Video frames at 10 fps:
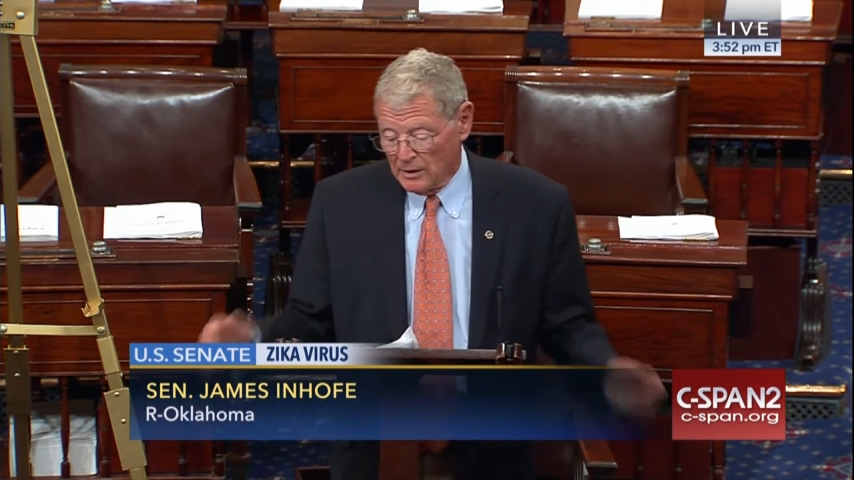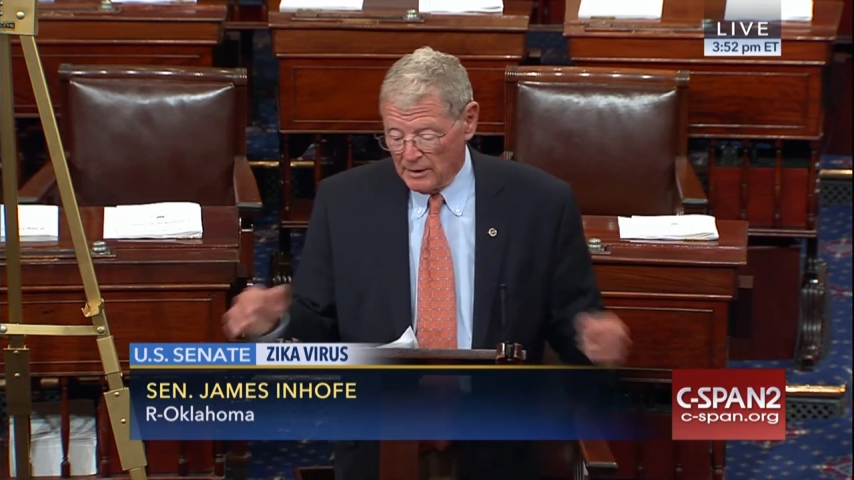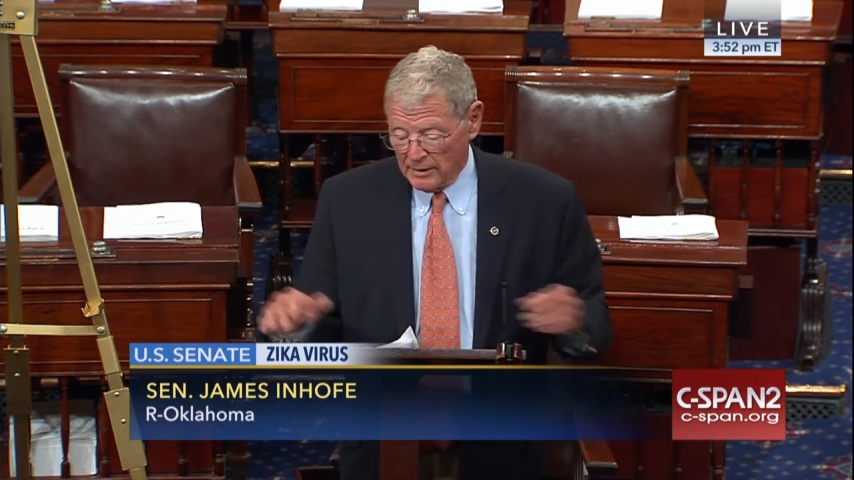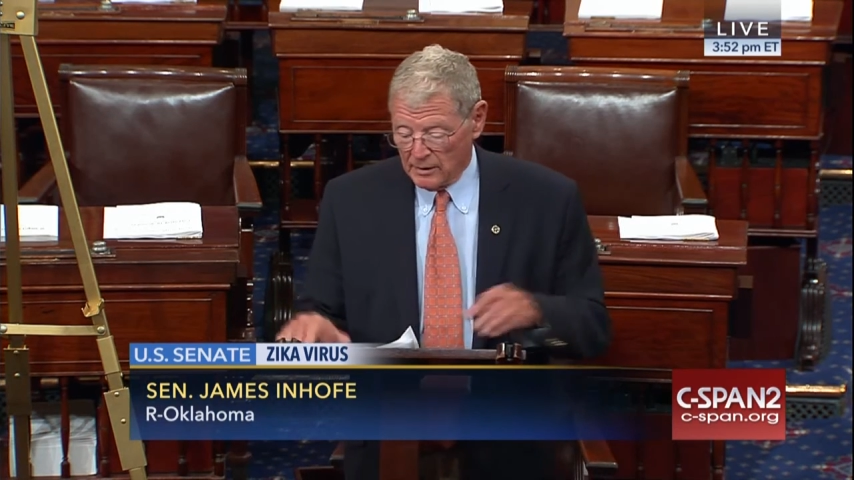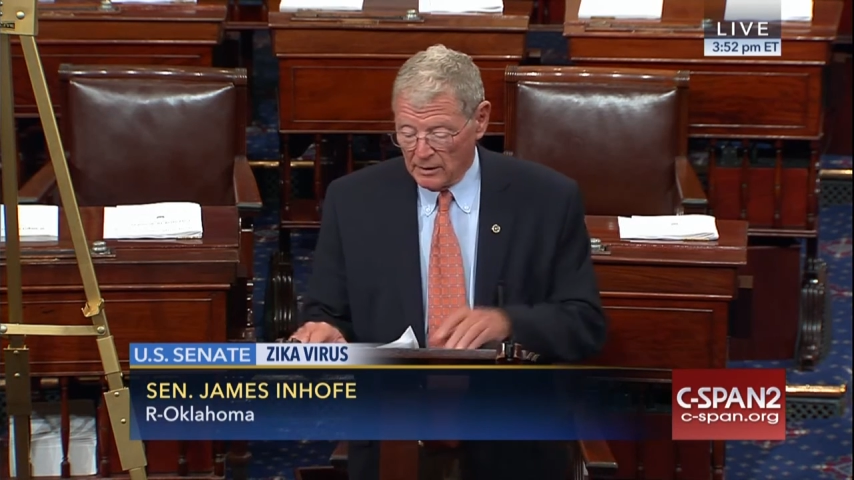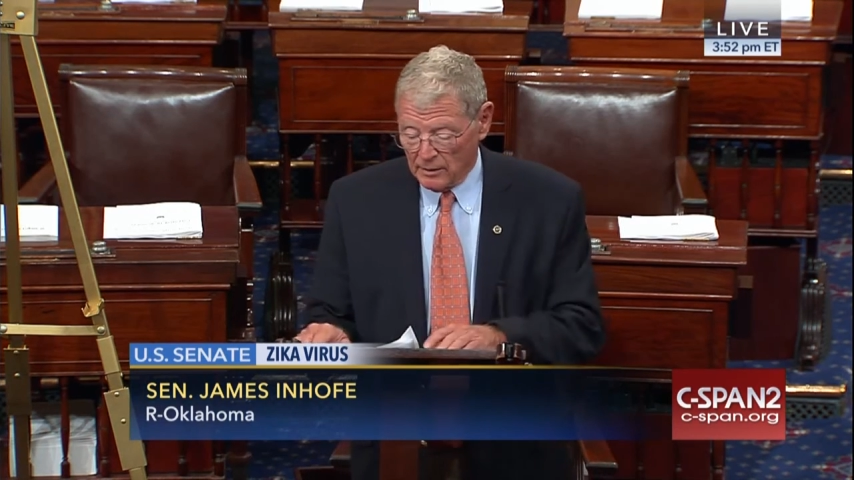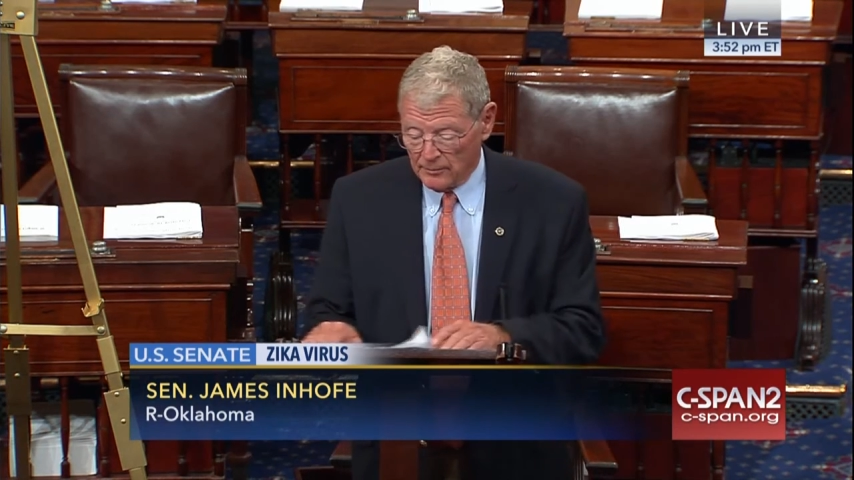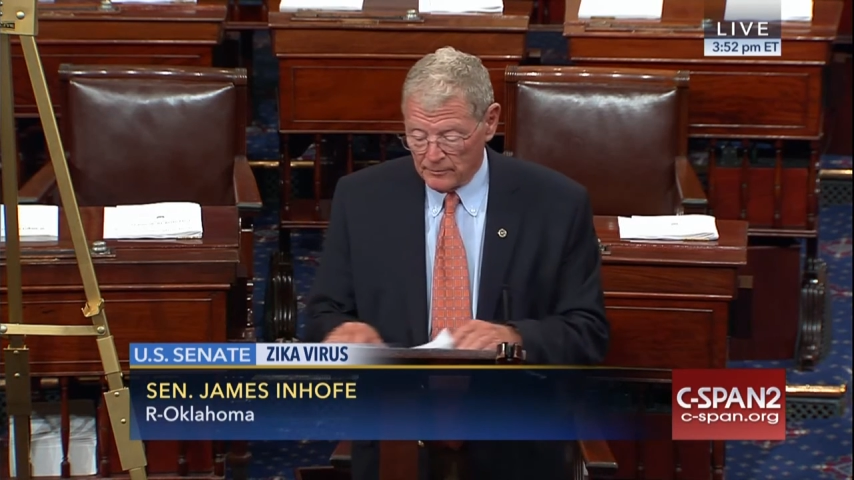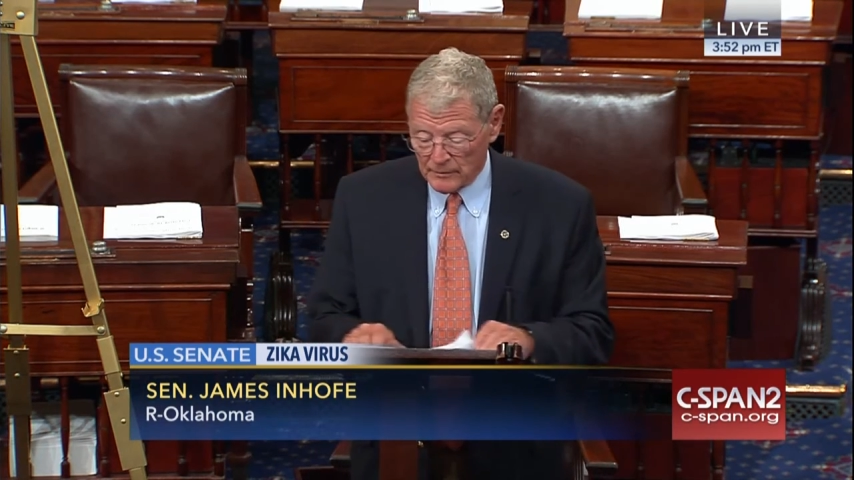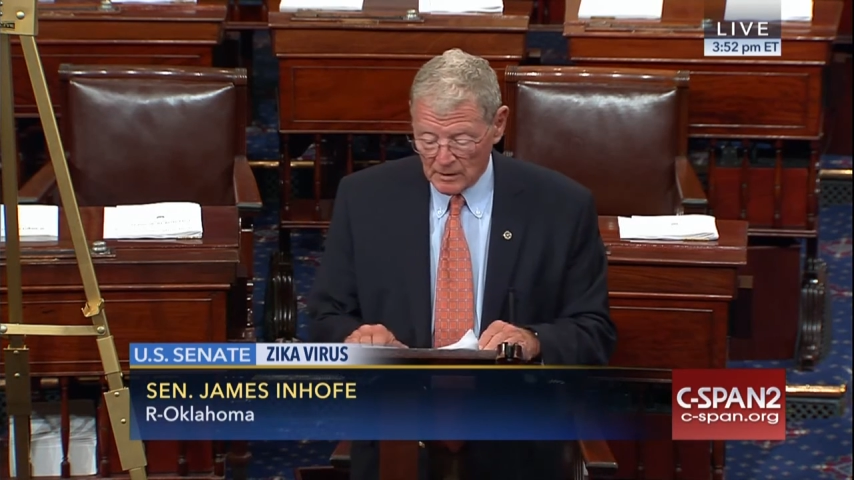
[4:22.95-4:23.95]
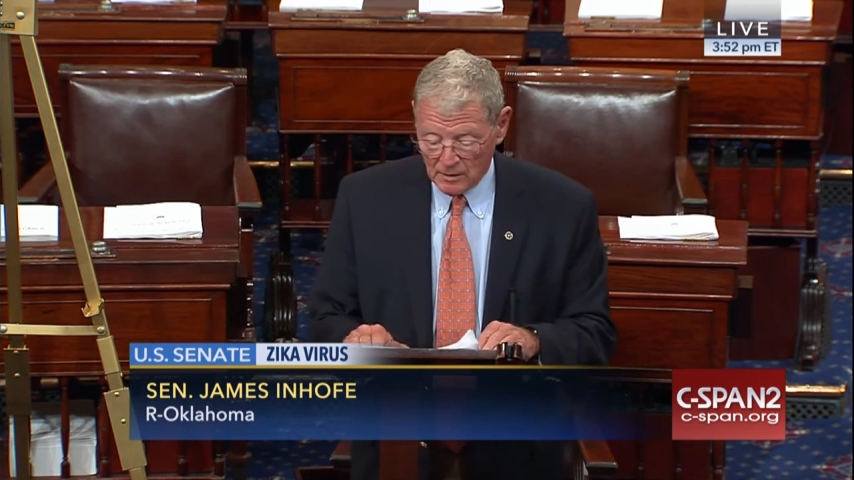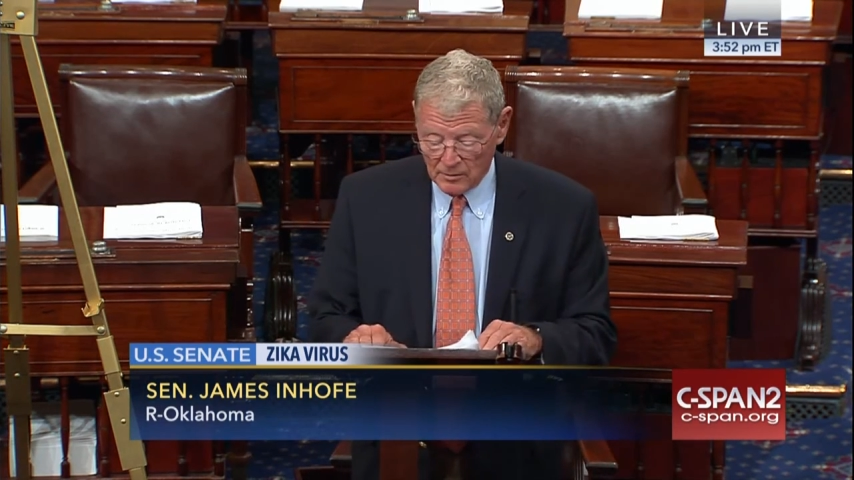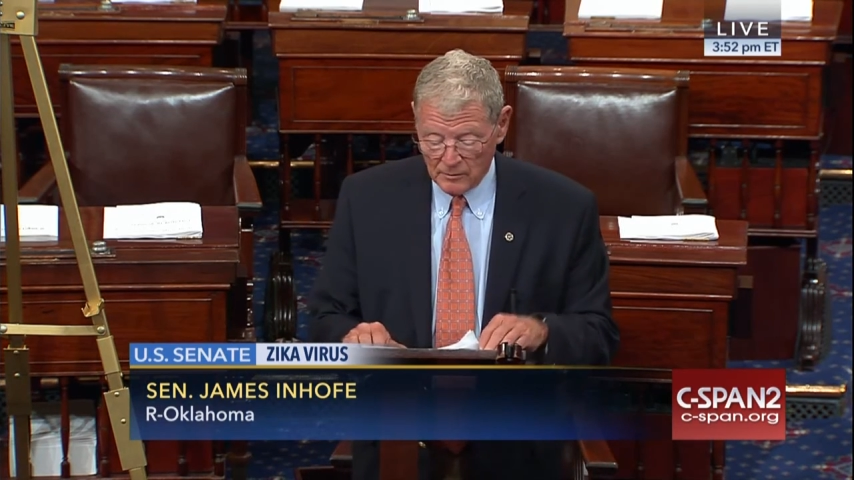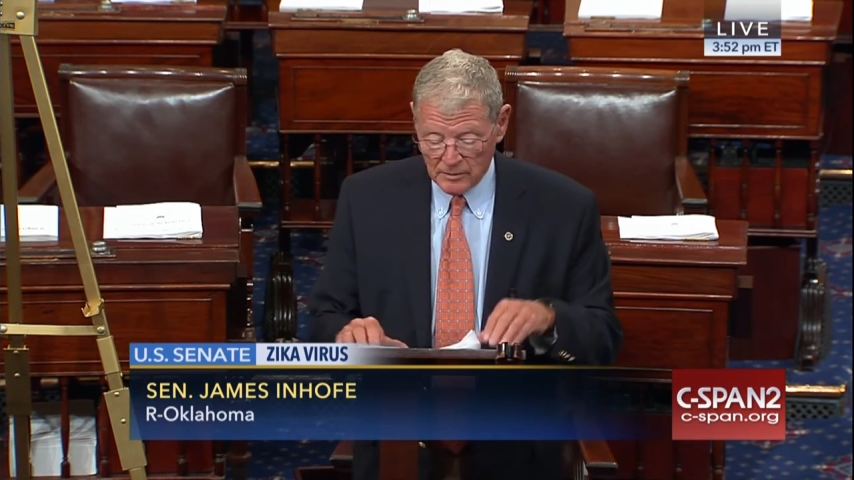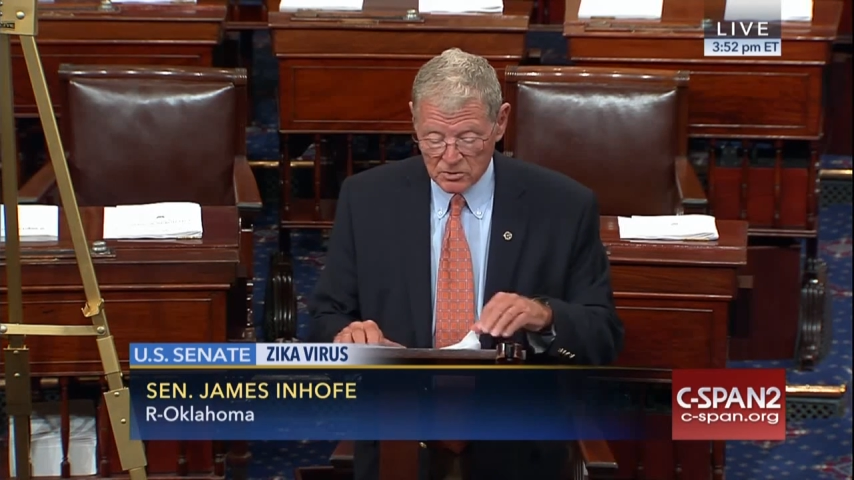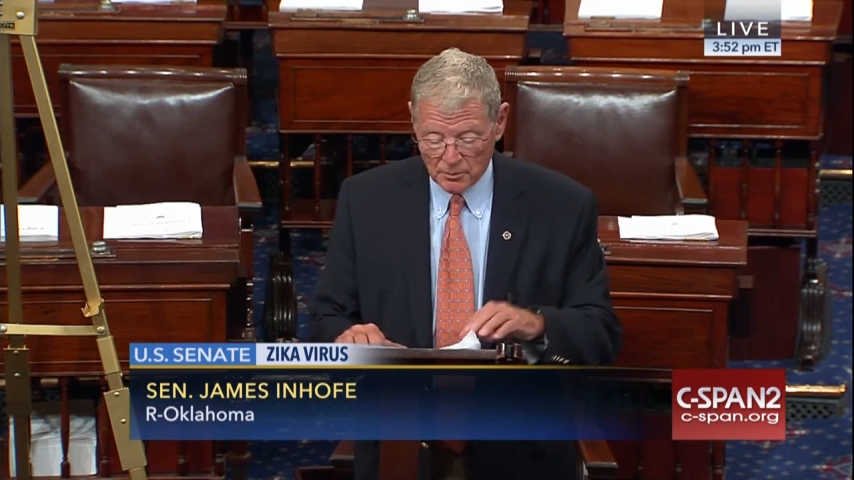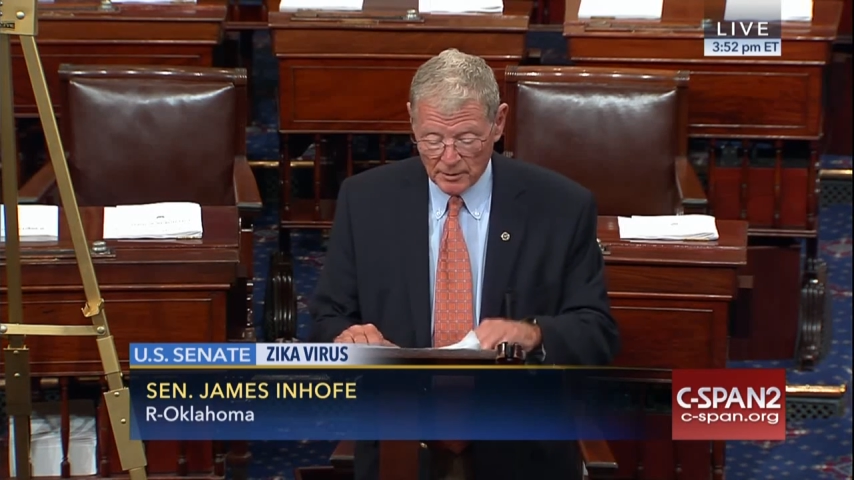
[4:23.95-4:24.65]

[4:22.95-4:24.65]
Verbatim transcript: Hey, um, Mr.